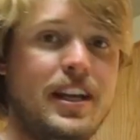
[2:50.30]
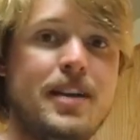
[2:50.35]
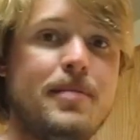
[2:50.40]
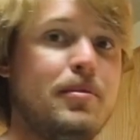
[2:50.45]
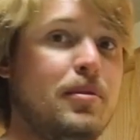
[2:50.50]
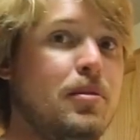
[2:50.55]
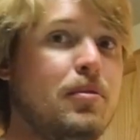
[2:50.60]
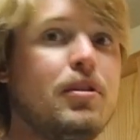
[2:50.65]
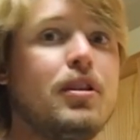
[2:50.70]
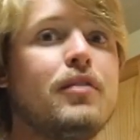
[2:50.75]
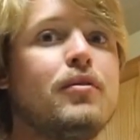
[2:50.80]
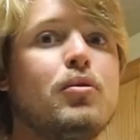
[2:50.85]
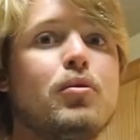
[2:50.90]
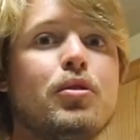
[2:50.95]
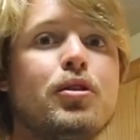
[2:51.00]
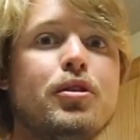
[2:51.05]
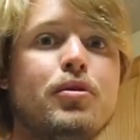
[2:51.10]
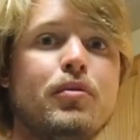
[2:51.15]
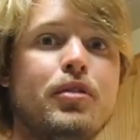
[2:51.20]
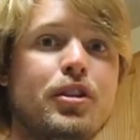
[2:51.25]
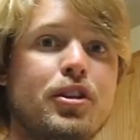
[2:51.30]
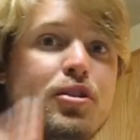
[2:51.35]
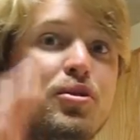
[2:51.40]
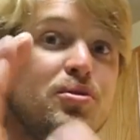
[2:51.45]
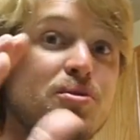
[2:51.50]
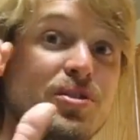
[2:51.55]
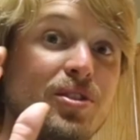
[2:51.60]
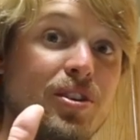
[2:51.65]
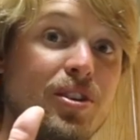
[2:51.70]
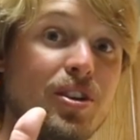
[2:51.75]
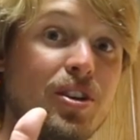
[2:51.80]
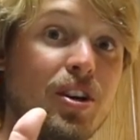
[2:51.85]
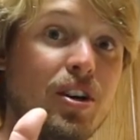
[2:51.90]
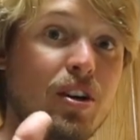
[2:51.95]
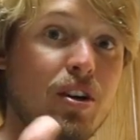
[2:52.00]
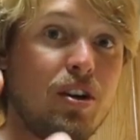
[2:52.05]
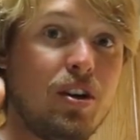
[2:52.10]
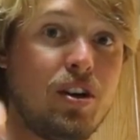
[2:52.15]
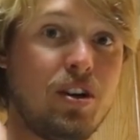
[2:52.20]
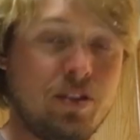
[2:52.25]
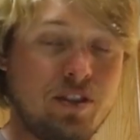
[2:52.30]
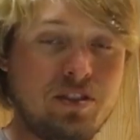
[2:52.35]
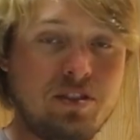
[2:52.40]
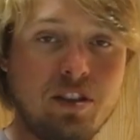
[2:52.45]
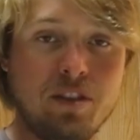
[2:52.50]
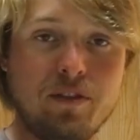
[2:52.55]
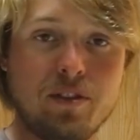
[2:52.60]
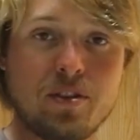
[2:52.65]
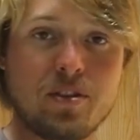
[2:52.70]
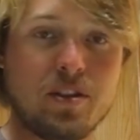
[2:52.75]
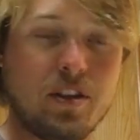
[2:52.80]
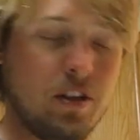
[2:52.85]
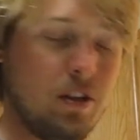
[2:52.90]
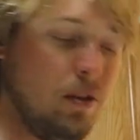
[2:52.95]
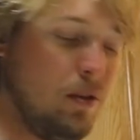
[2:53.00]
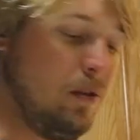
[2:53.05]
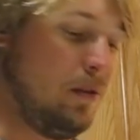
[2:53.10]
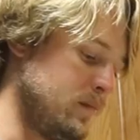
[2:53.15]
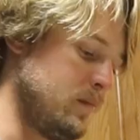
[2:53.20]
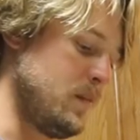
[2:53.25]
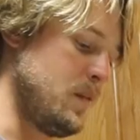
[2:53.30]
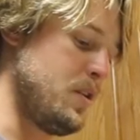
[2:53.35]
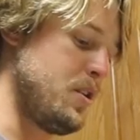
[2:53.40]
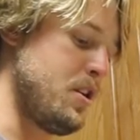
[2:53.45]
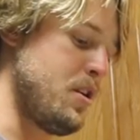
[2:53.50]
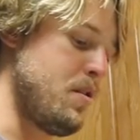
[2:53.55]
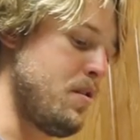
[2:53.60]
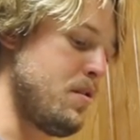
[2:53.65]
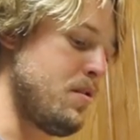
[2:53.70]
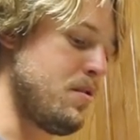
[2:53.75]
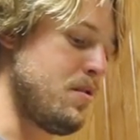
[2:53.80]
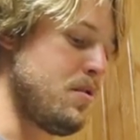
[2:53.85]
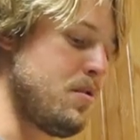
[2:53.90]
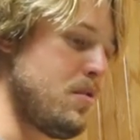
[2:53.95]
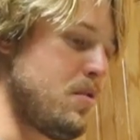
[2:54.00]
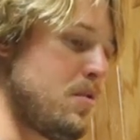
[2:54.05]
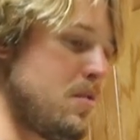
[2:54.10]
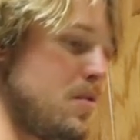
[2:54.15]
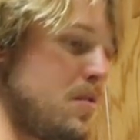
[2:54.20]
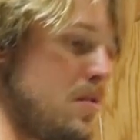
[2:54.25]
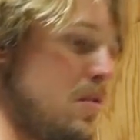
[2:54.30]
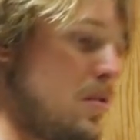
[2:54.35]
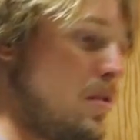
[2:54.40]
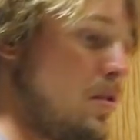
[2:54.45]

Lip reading: or whatever word you want to use on the stuff you're trying to do. Here you go.